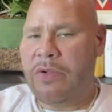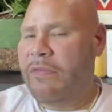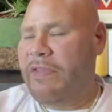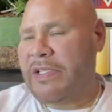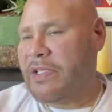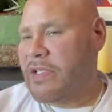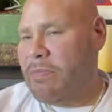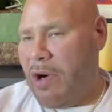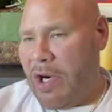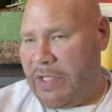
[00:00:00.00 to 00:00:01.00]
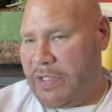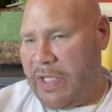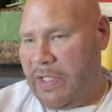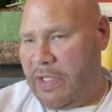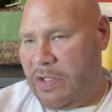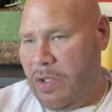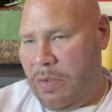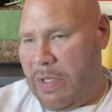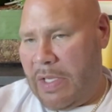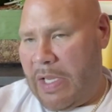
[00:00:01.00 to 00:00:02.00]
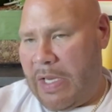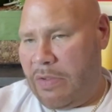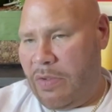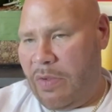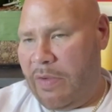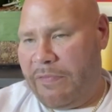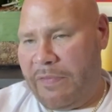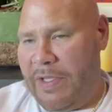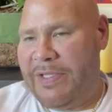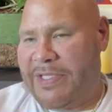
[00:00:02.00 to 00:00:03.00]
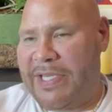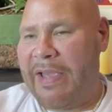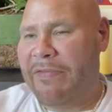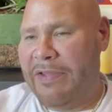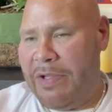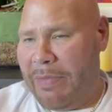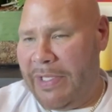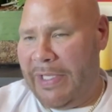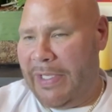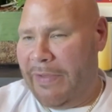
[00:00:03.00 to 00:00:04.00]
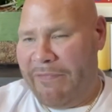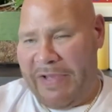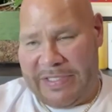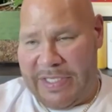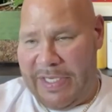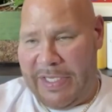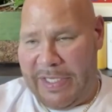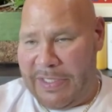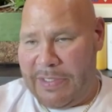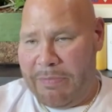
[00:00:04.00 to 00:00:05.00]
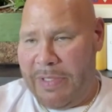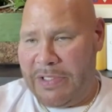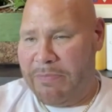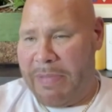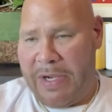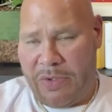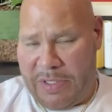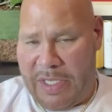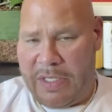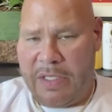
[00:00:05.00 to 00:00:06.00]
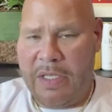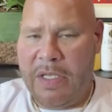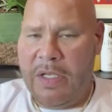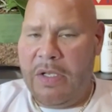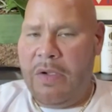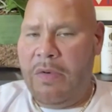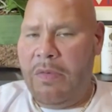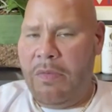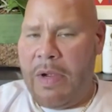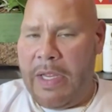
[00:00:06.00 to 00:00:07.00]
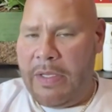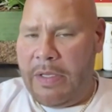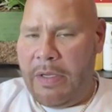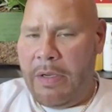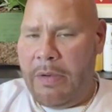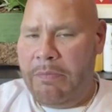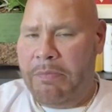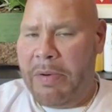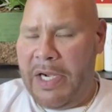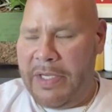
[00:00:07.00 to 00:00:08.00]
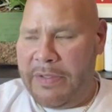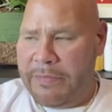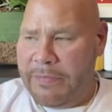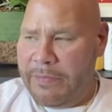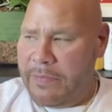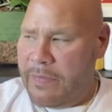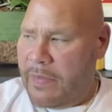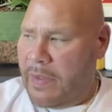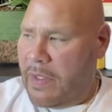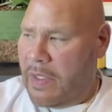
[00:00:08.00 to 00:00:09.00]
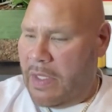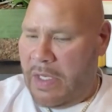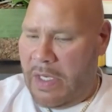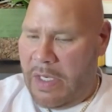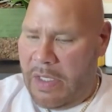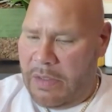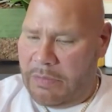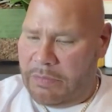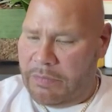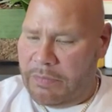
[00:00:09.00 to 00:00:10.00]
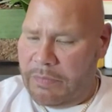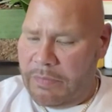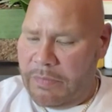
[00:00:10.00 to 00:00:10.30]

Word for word: don't know if that's the smartest thing to do. I don't know if saving your money and investing is a much better thing, right? But, and